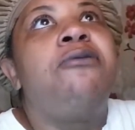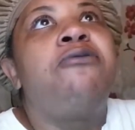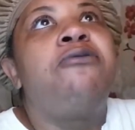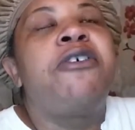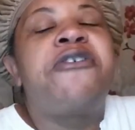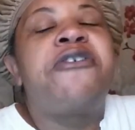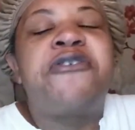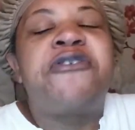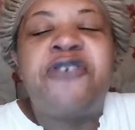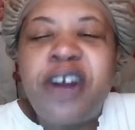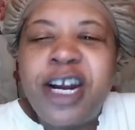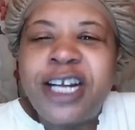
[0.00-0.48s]

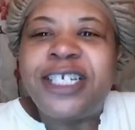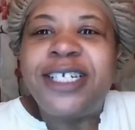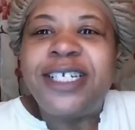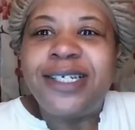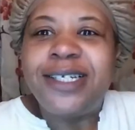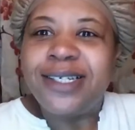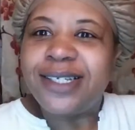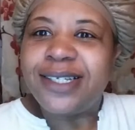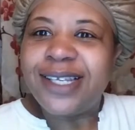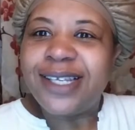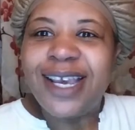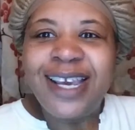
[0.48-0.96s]

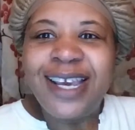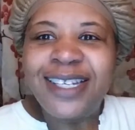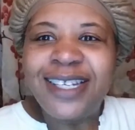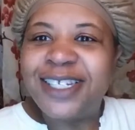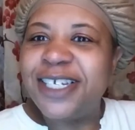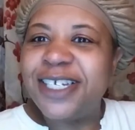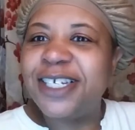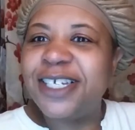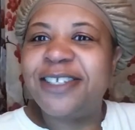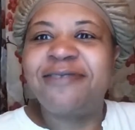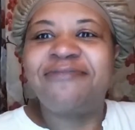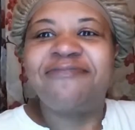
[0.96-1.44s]
refreshness
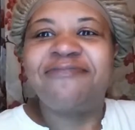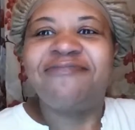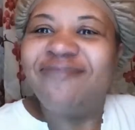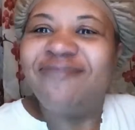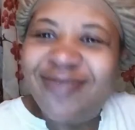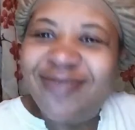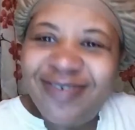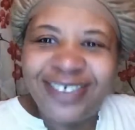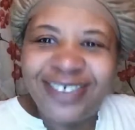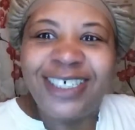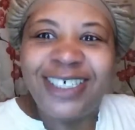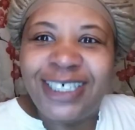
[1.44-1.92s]
and just,
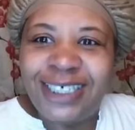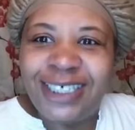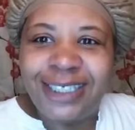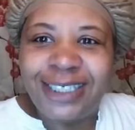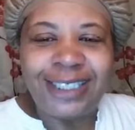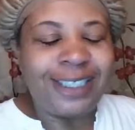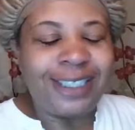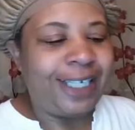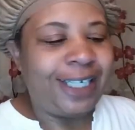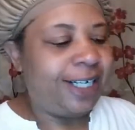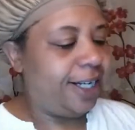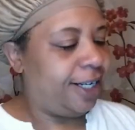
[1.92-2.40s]

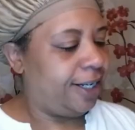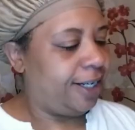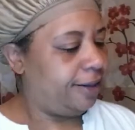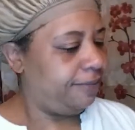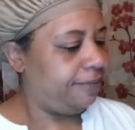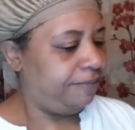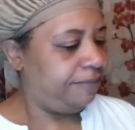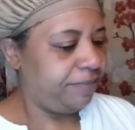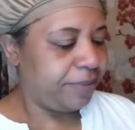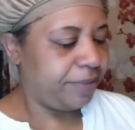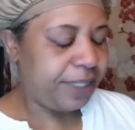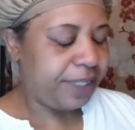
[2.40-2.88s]
uh,
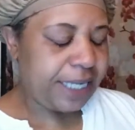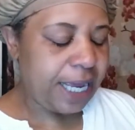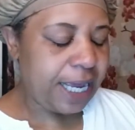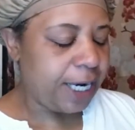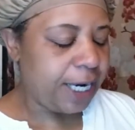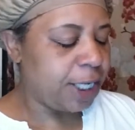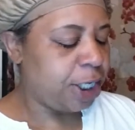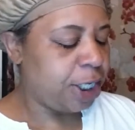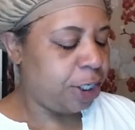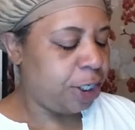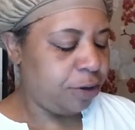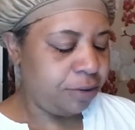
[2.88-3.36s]

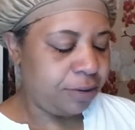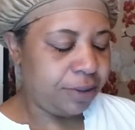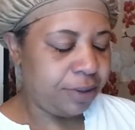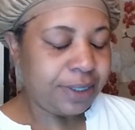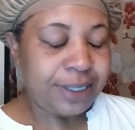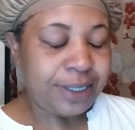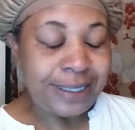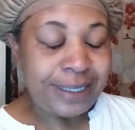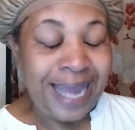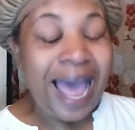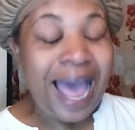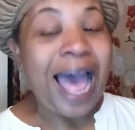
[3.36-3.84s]
telling you,
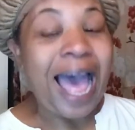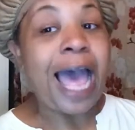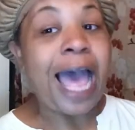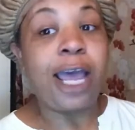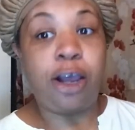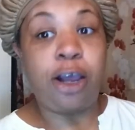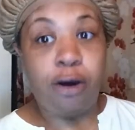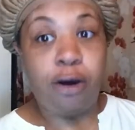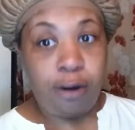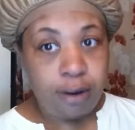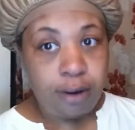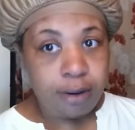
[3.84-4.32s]

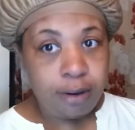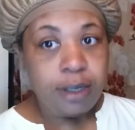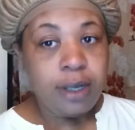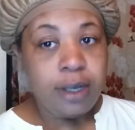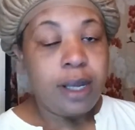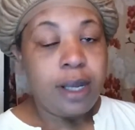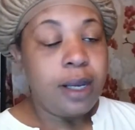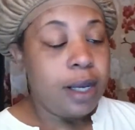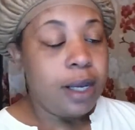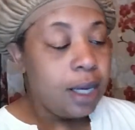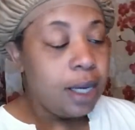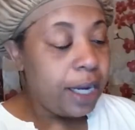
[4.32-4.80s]
DIAL.
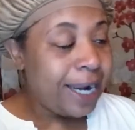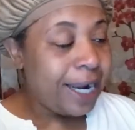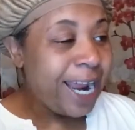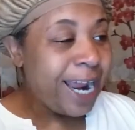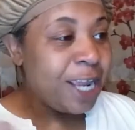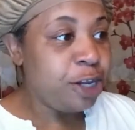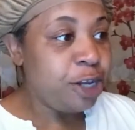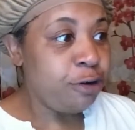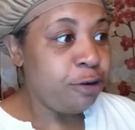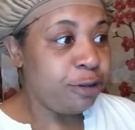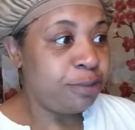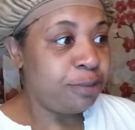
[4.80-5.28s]
And
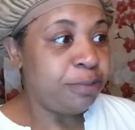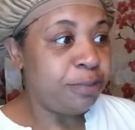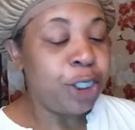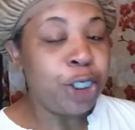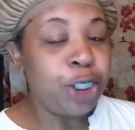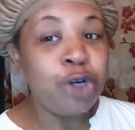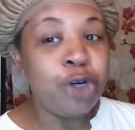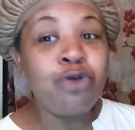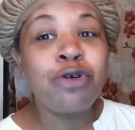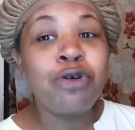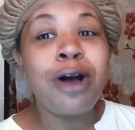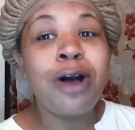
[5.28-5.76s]
I use
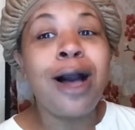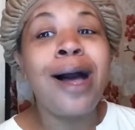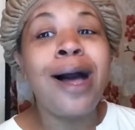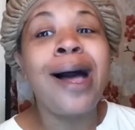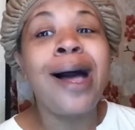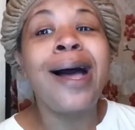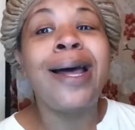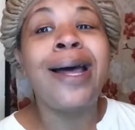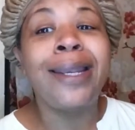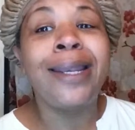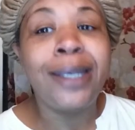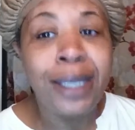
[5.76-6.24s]
Manuka
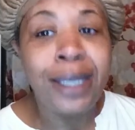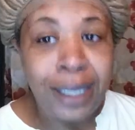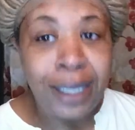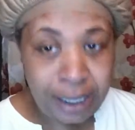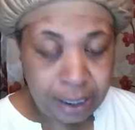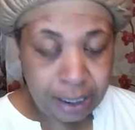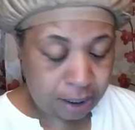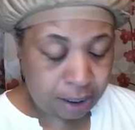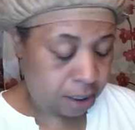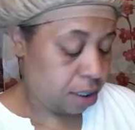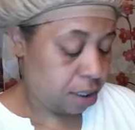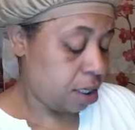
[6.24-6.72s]

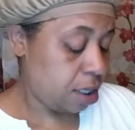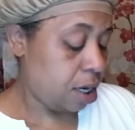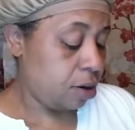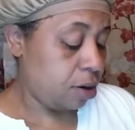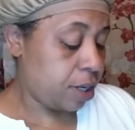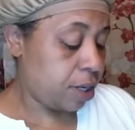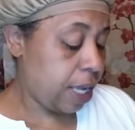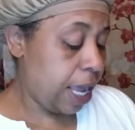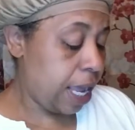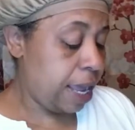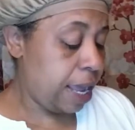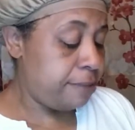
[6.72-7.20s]
honey,
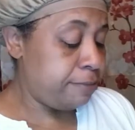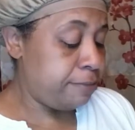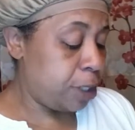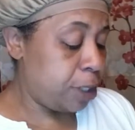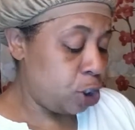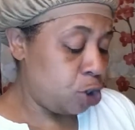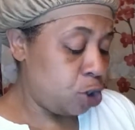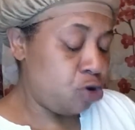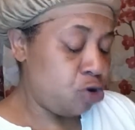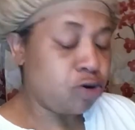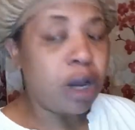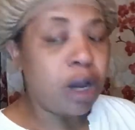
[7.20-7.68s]
okay?
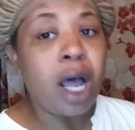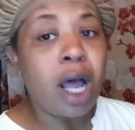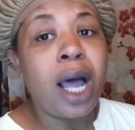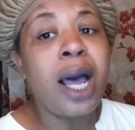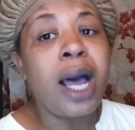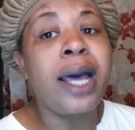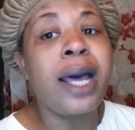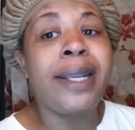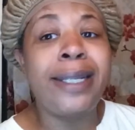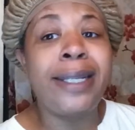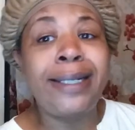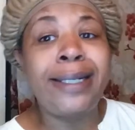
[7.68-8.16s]
Manuka
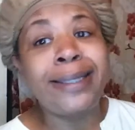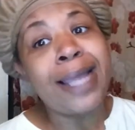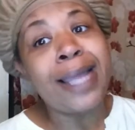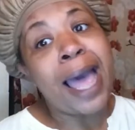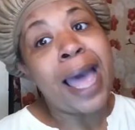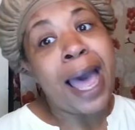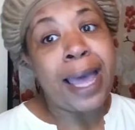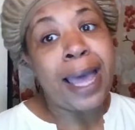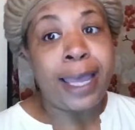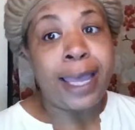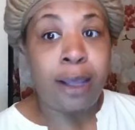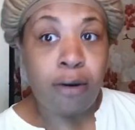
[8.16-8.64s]
honey
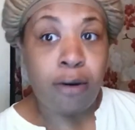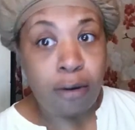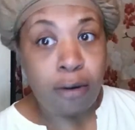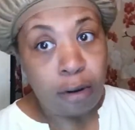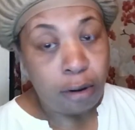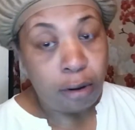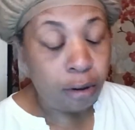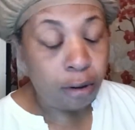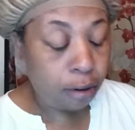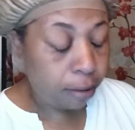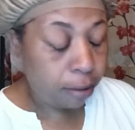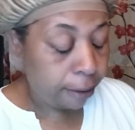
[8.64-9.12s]
DIAL,
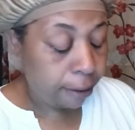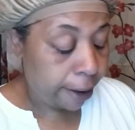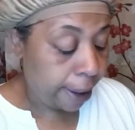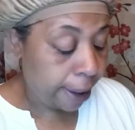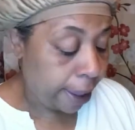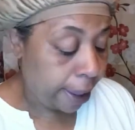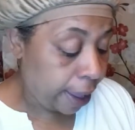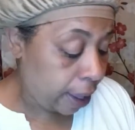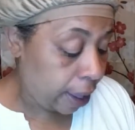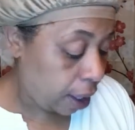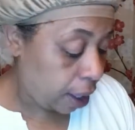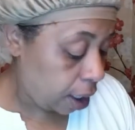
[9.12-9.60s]

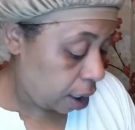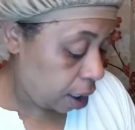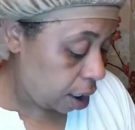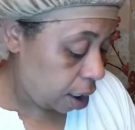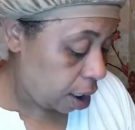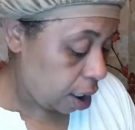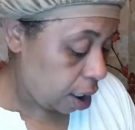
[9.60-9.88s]
alright?